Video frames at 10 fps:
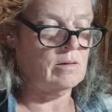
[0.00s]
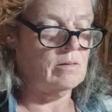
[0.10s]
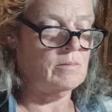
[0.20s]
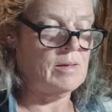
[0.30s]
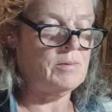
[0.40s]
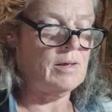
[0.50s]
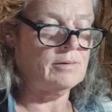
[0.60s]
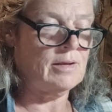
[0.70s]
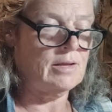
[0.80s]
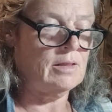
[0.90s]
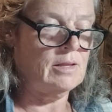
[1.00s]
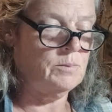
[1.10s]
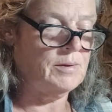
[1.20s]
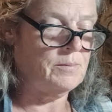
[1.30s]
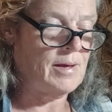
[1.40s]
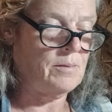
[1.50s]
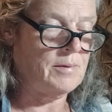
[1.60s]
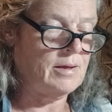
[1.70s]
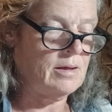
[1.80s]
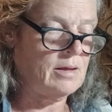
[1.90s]
Maybe I'll tell you a little bit about
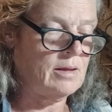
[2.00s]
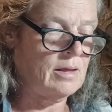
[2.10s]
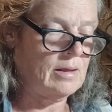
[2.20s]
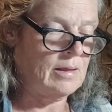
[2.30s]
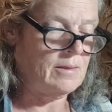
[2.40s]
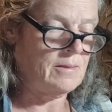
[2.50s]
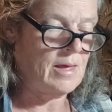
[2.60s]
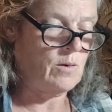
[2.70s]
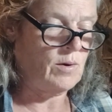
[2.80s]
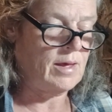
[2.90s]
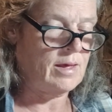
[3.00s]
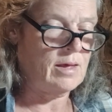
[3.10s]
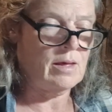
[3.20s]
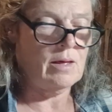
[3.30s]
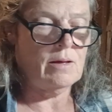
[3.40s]
me, and then that way,